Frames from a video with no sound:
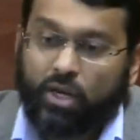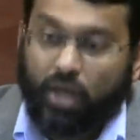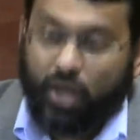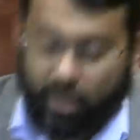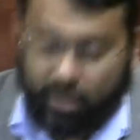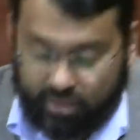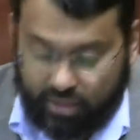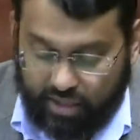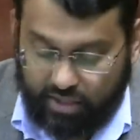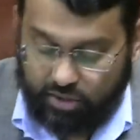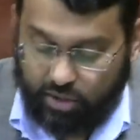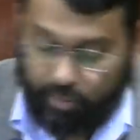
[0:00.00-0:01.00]
Uh,
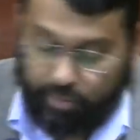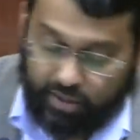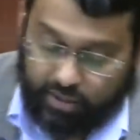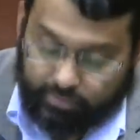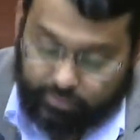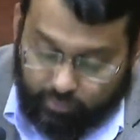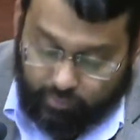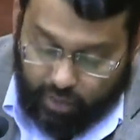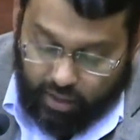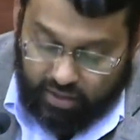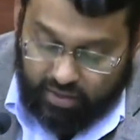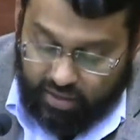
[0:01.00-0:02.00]
today's topic
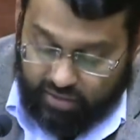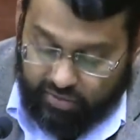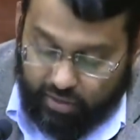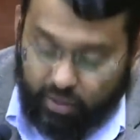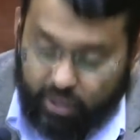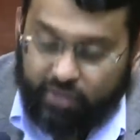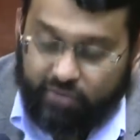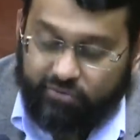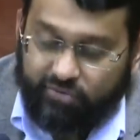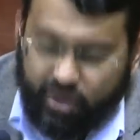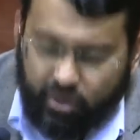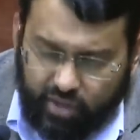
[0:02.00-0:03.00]
is a very,
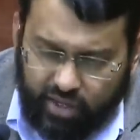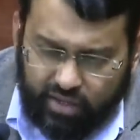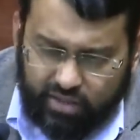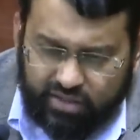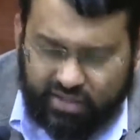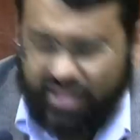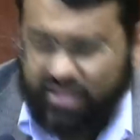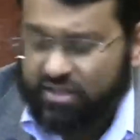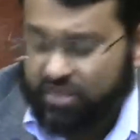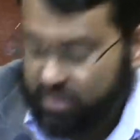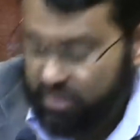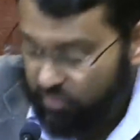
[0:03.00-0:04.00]
very
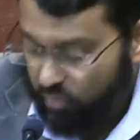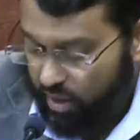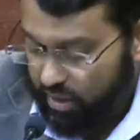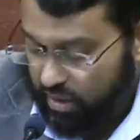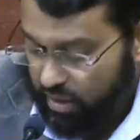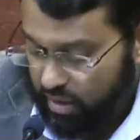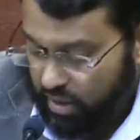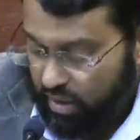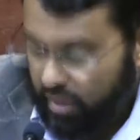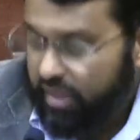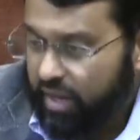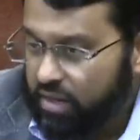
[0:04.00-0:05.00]
sensitive one
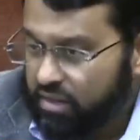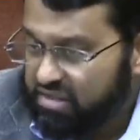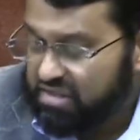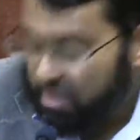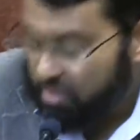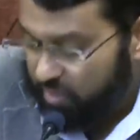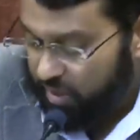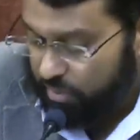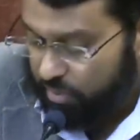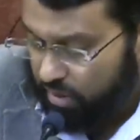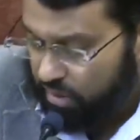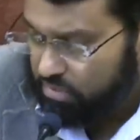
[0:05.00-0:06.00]
that some
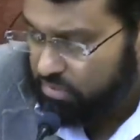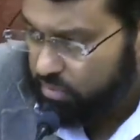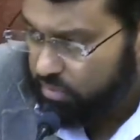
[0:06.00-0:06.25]
people,